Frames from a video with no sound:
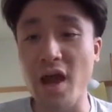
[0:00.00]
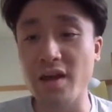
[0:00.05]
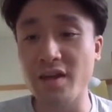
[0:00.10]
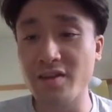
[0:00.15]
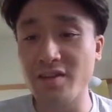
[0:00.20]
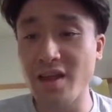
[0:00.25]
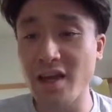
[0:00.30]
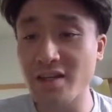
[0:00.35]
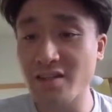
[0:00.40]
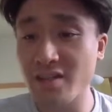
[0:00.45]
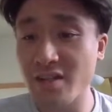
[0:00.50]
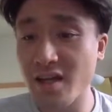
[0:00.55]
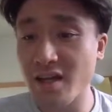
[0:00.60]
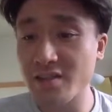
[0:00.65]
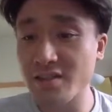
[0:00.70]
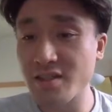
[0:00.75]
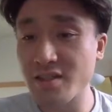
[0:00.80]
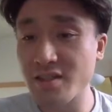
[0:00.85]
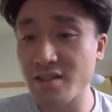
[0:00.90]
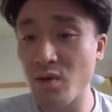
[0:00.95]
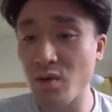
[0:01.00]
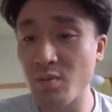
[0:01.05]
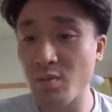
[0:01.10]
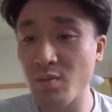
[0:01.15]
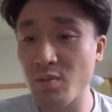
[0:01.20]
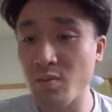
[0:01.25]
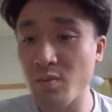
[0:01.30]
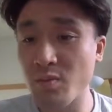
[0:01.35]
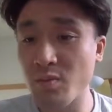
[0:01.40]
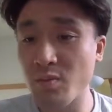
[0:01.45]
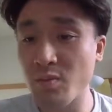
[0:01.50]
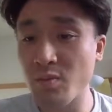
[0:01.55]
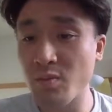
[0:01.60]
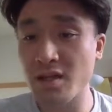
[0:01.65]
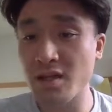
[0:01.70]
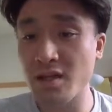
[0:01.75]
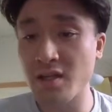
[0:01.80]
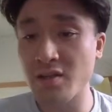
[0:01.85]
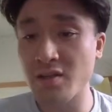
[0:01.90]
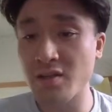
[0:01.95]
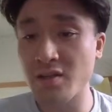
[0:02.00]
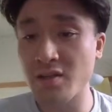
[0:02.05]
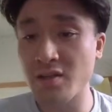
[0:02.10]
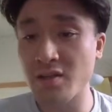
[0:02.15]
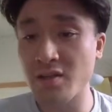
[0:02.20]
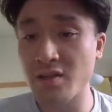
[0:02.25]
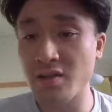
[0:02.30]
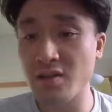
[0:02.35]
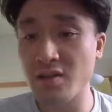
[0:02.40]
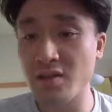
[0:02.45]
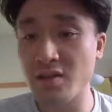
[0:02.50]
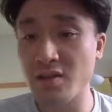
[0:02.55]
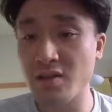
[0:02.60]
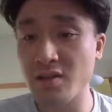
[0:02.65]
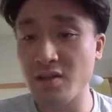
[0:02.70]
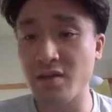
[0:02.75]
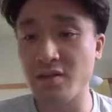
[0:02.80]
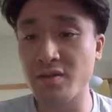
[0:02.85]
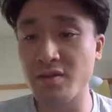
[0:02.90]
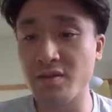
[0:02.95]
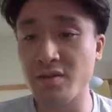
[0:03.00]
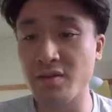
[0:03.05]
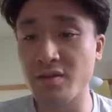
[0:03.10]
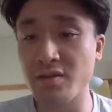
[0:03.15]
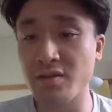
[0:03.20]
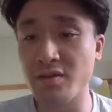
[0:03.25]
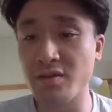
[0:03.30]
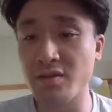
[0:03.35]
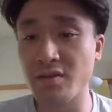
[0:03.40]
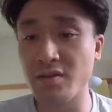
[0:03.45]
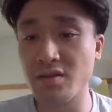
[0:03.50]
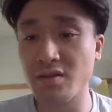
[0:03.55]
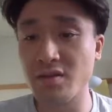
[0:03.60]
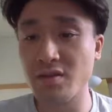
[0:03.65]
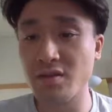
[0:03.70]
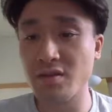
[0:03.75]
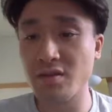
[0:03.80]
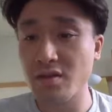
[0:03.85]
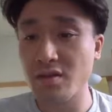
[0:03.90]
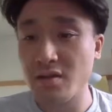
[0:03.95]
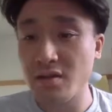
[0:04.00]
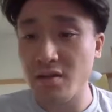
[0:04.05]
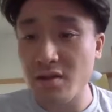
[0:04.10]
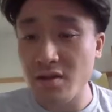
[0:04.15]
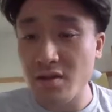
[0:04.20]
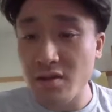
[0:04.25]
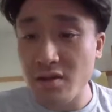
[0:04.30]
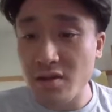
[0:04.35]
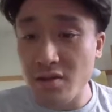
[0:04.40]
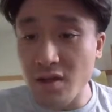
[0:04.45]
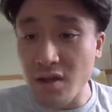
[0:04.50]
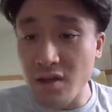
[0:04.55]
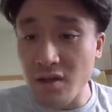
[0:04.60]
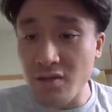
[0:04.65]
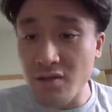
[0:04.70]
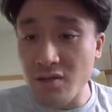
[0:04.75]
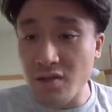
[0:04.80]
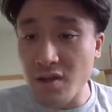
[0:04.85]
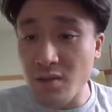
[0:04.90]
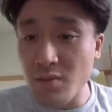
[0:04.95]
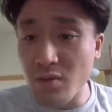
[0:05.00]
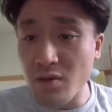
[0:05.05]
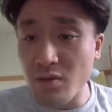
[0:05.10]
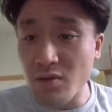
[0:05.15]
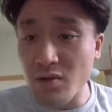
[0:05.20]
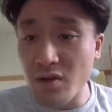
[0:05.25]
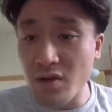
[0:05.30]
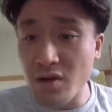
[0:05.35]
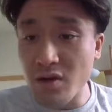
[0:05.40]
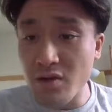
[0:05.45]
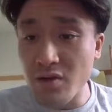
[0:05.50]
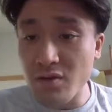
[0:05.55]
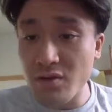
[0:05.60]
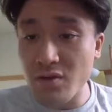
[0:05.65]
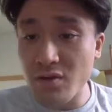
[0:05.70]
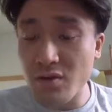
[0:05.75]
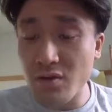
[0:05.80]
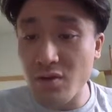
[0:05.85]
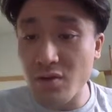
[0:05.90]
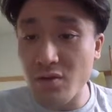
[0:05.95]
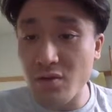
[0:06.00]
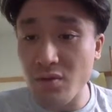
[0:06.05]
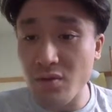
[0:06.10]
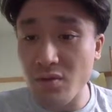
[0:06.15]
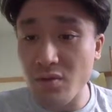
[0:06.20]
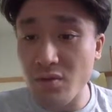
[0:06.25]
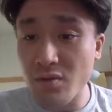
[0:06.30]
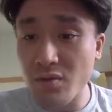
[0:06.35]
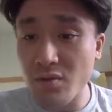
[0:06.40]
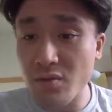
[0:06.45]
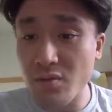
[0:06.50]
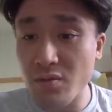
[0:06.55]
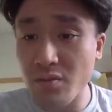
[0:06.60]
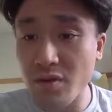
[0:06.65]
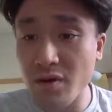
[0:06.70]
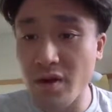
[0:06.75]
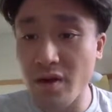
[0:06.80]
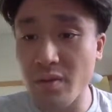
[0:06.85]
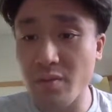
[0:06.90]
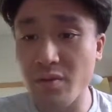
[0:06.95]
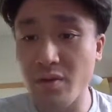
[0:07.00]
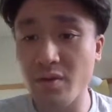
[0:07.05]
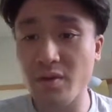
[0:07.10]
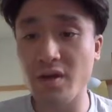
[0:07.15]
text class anymore, but let's say that it's always the ban text. Let's keep over there. So perhaps, okay,